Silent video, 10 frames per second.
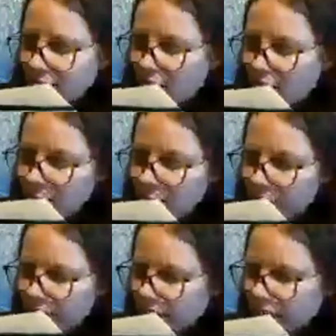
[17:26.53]
Murray
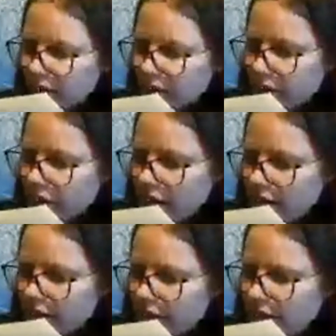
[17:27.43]
suddenly realized
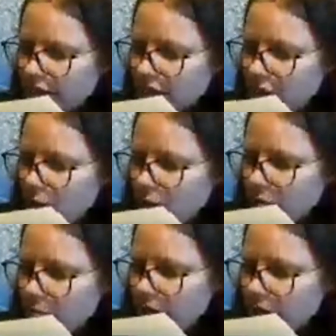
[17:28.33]
he'd left his coat on the
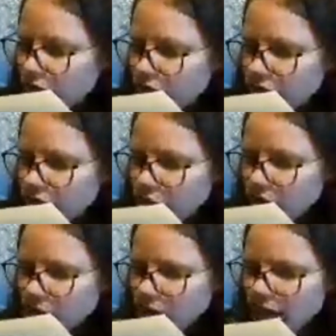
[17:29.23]
bus. Drenched with
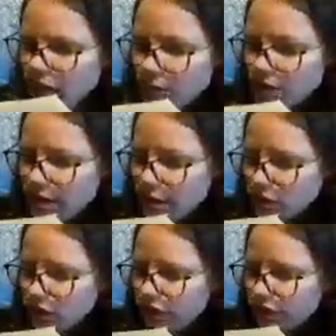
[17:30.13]
sweat, he was now
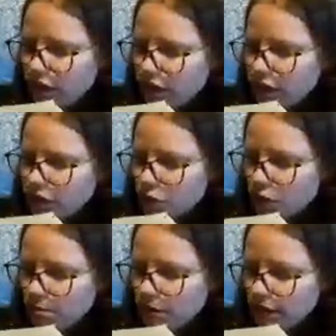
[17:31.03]
shivering
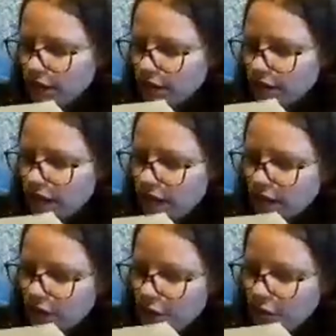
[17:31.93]
uncontrollably.
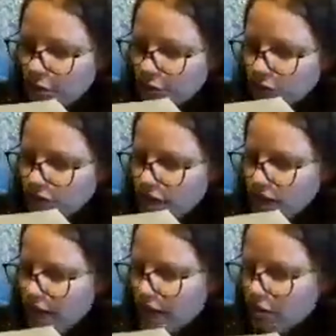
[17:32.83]
Hello? Who's this?
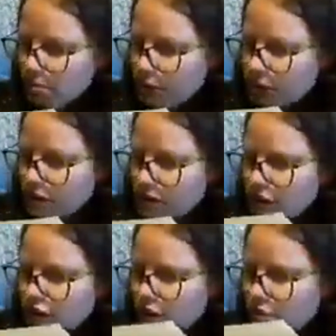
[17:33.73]
Agent Parker, this is
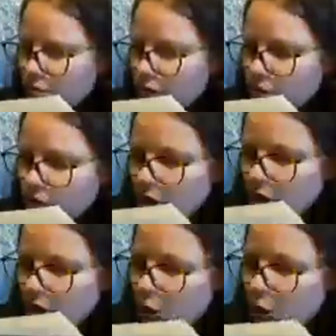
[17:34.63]
Chuck Murray.
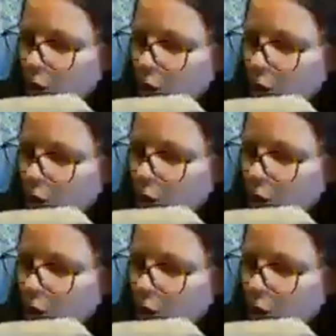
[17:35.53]
What have